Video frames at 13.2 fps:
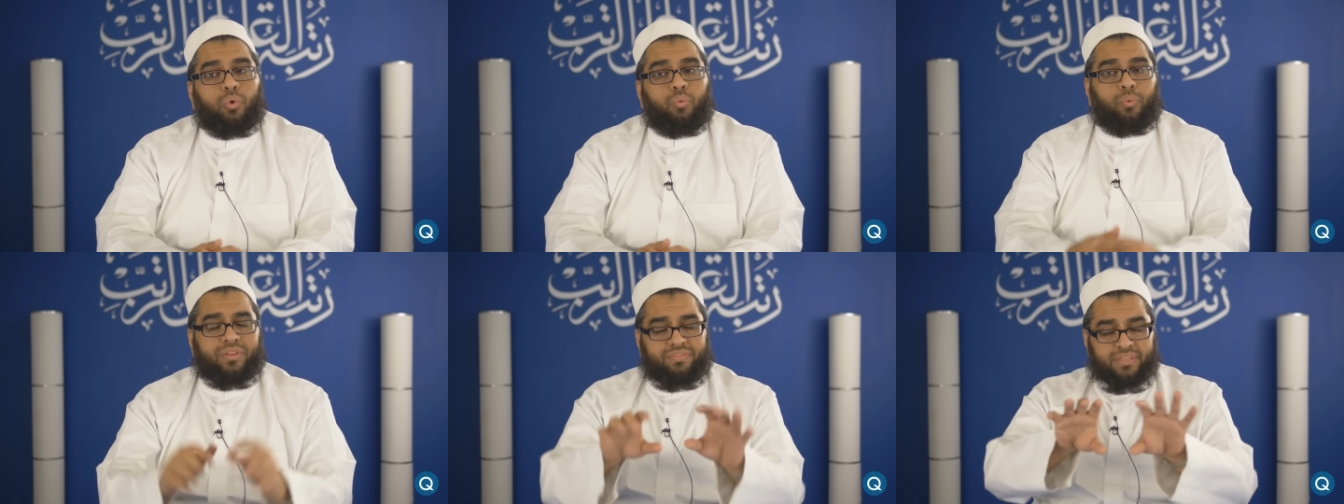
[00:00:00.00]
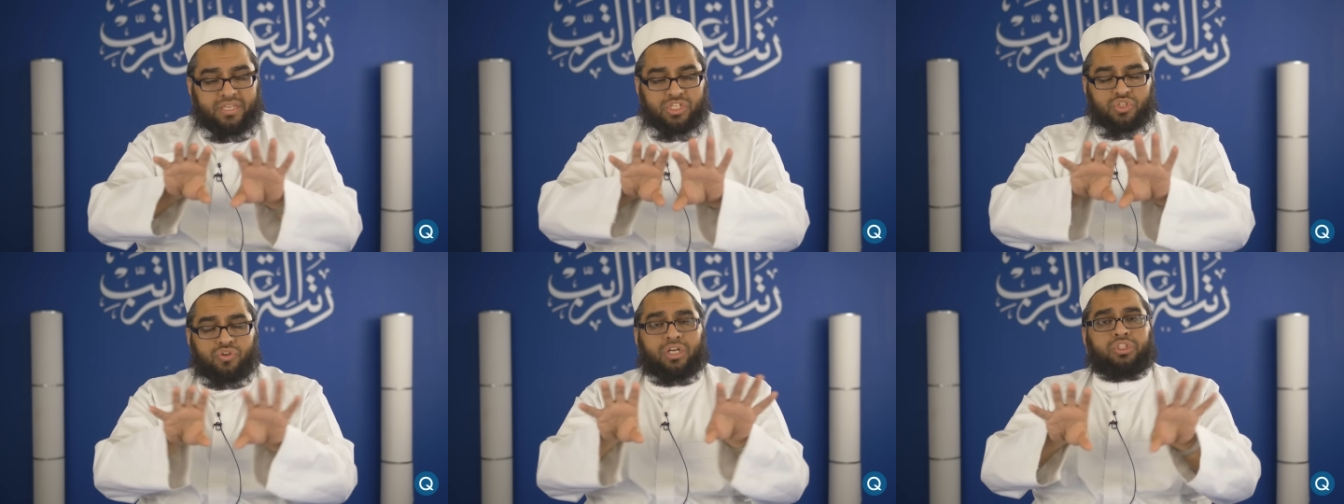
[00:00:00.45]
with the
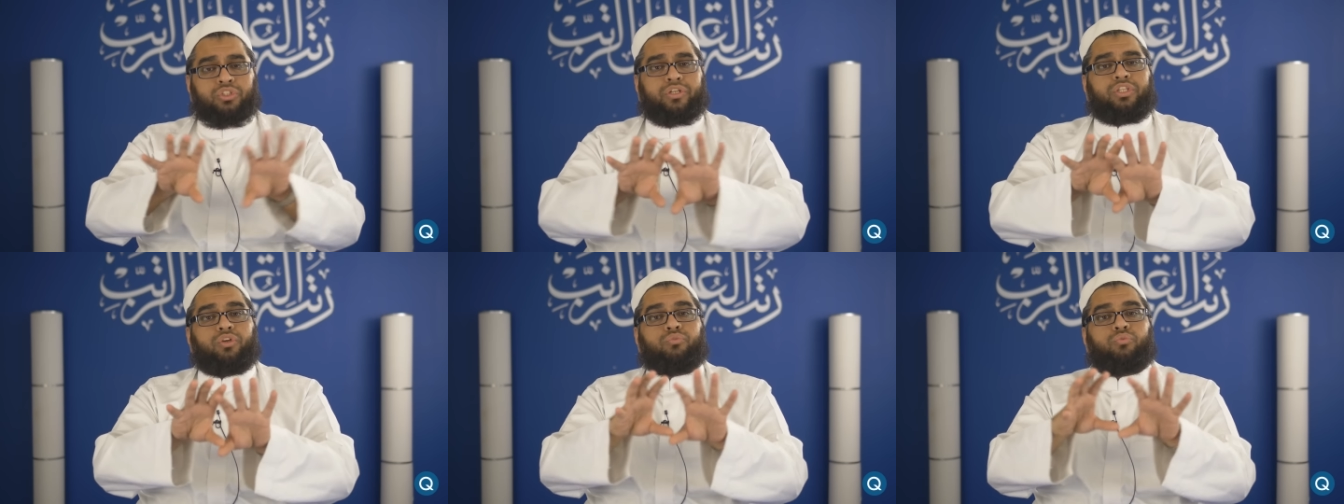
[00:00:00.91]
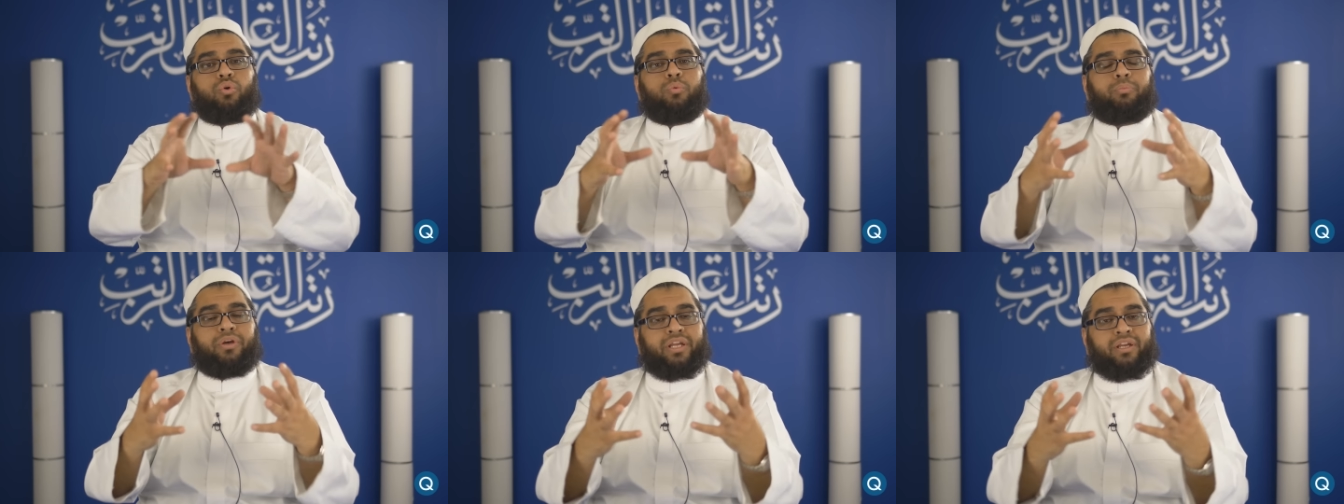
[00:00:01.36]
structure and the
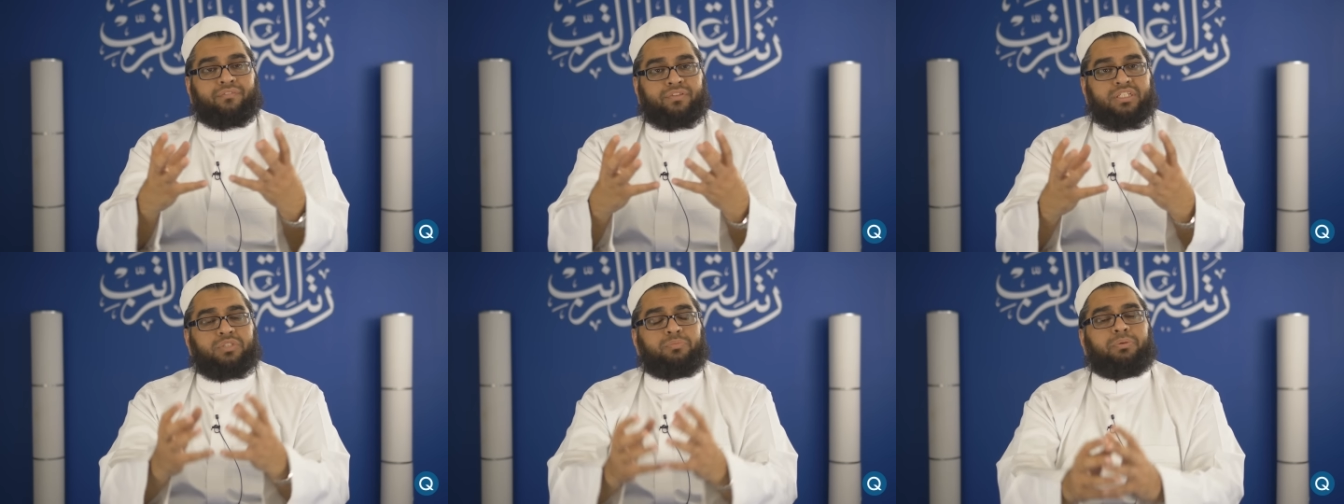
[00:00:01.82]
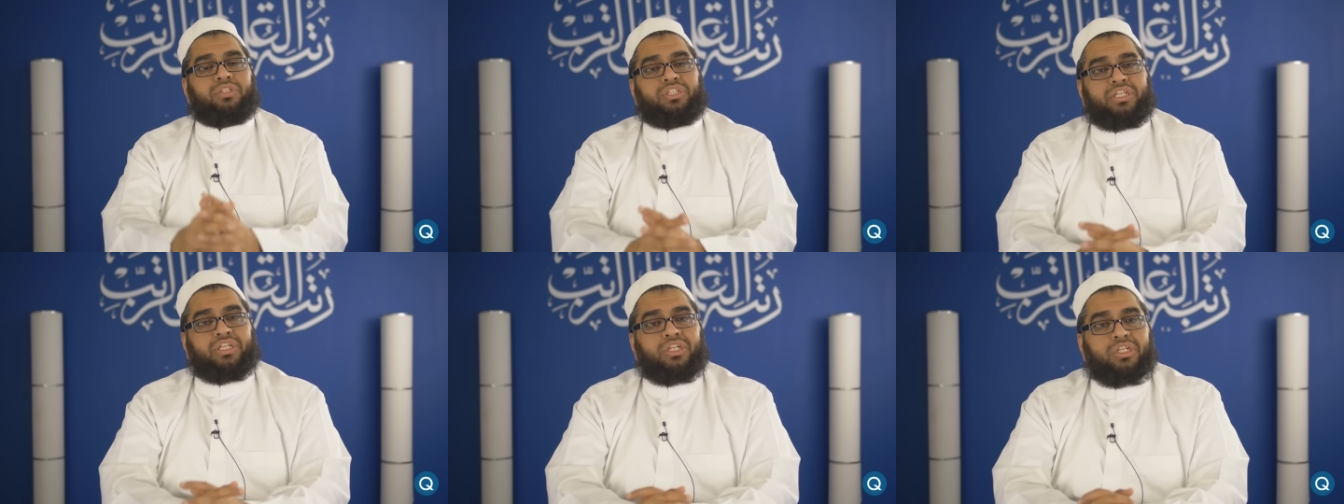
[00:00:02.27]
rubric of this
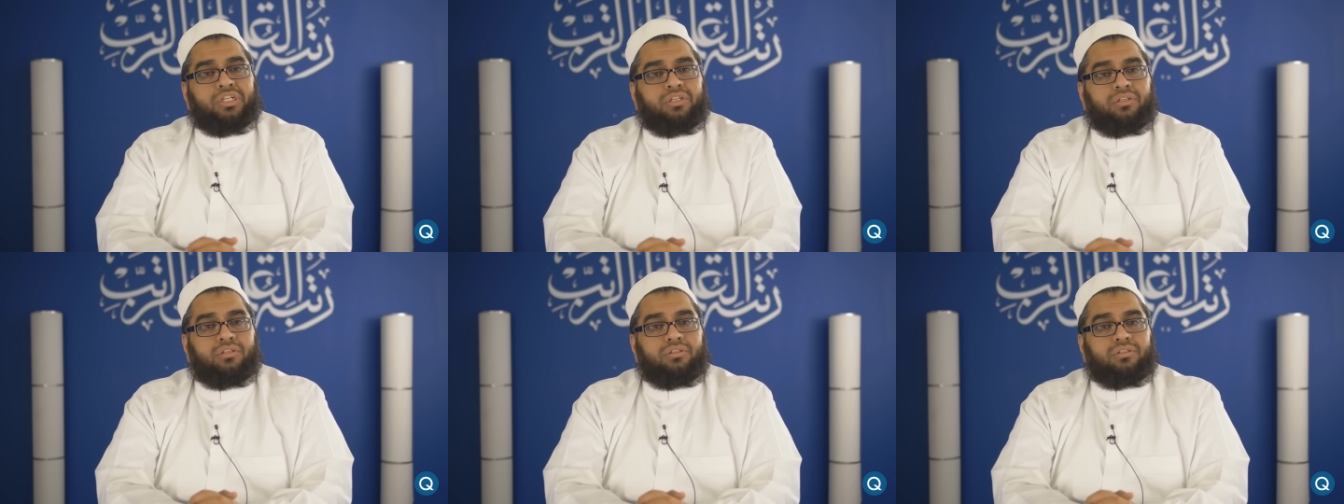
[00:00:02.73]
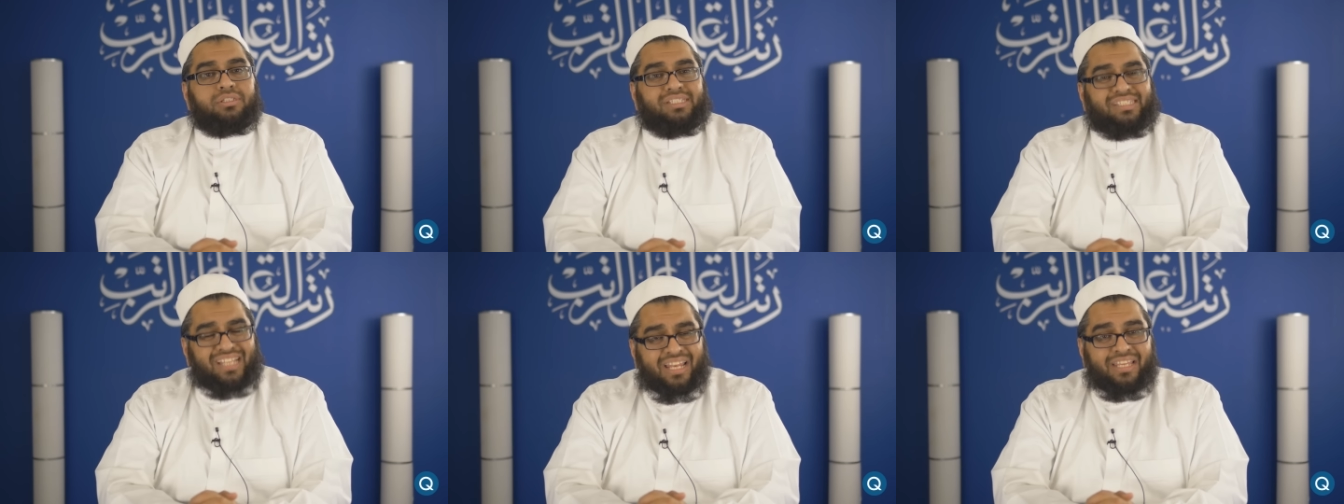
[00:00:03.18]
particular
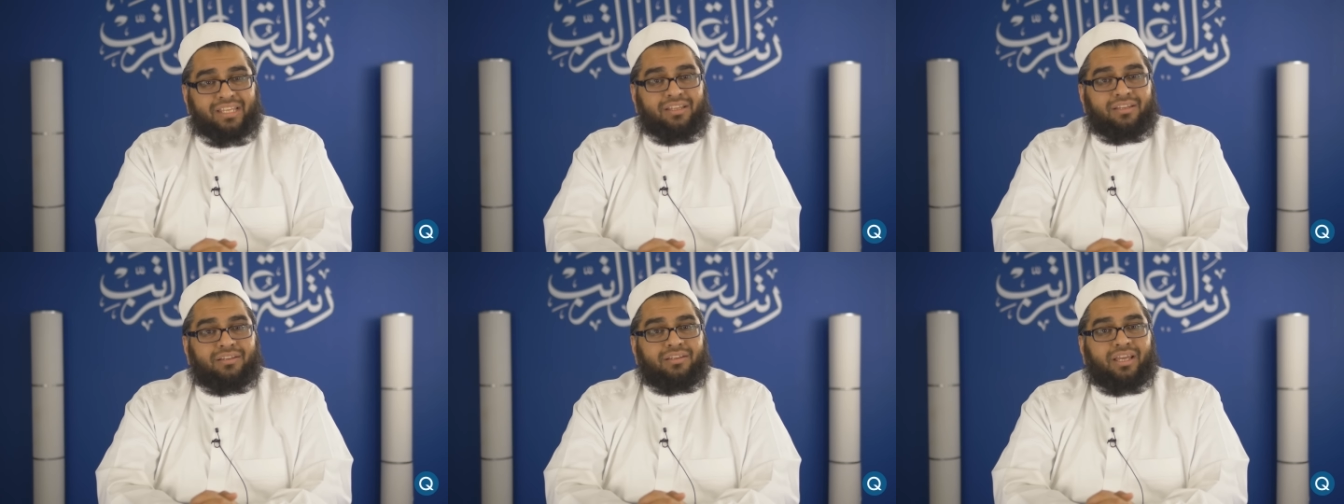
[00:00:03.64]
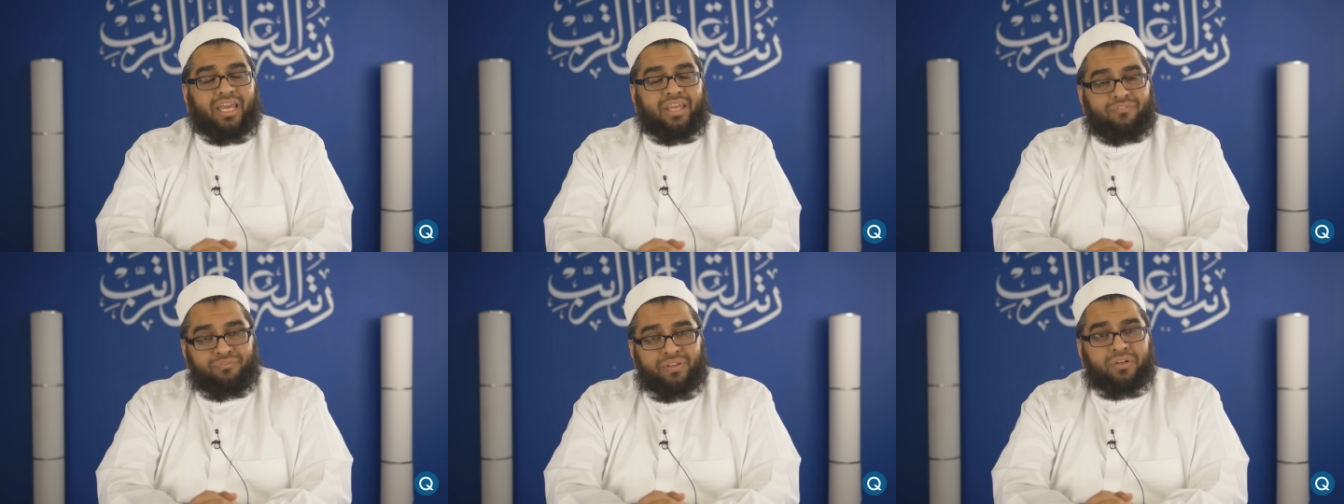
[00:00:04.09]
study
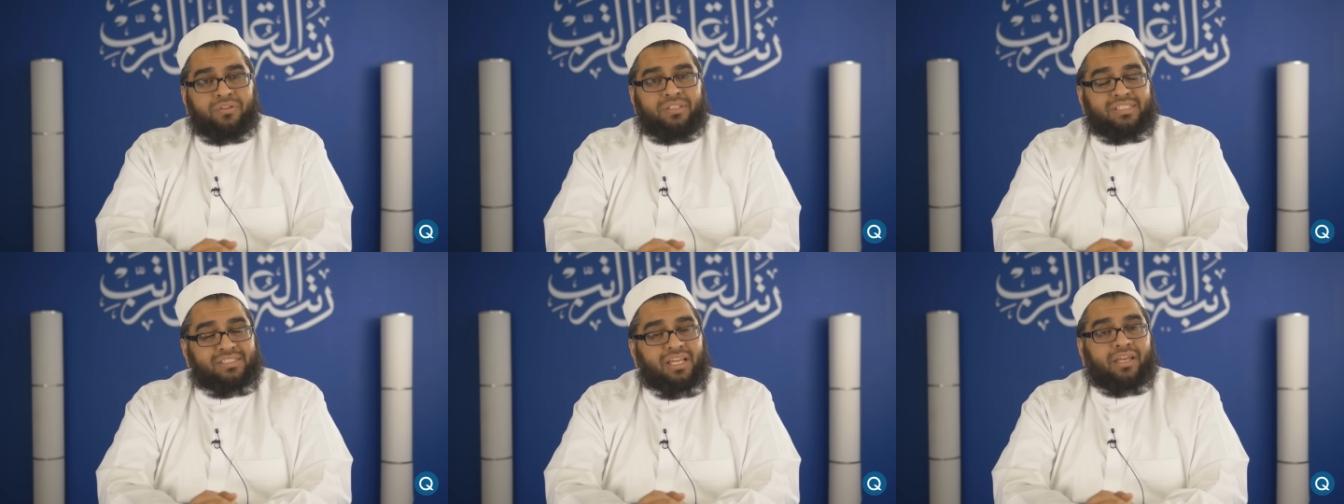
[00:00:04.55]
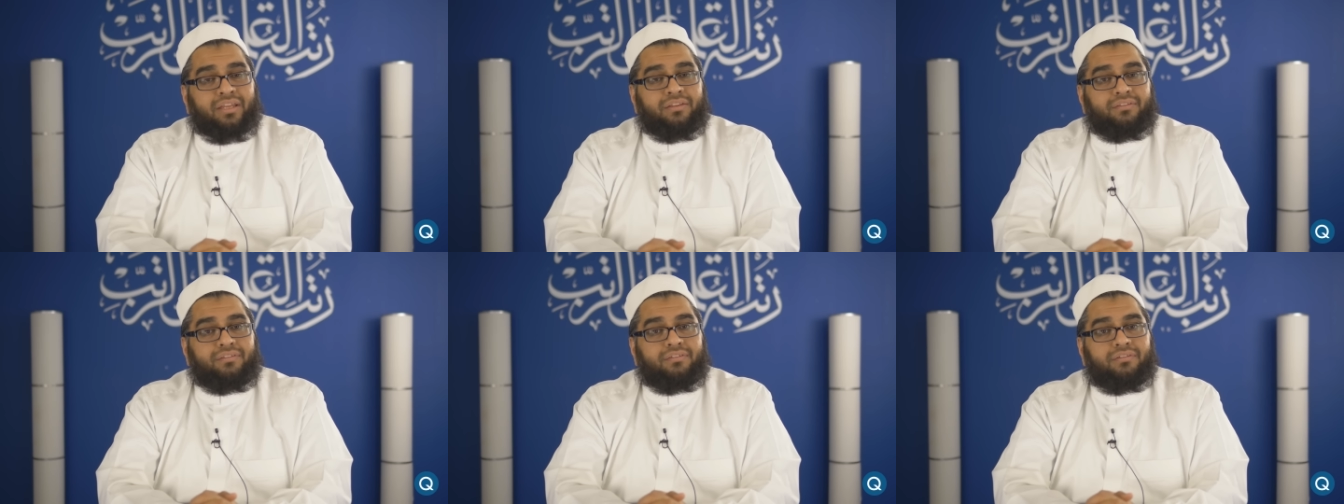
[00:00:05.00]
and field in
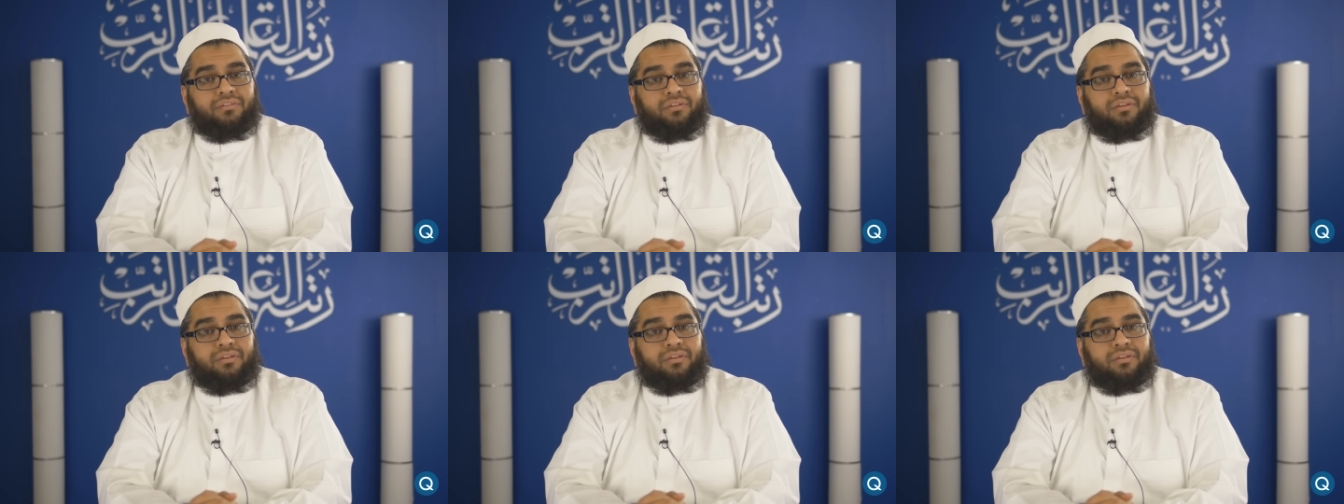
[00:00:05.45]
science.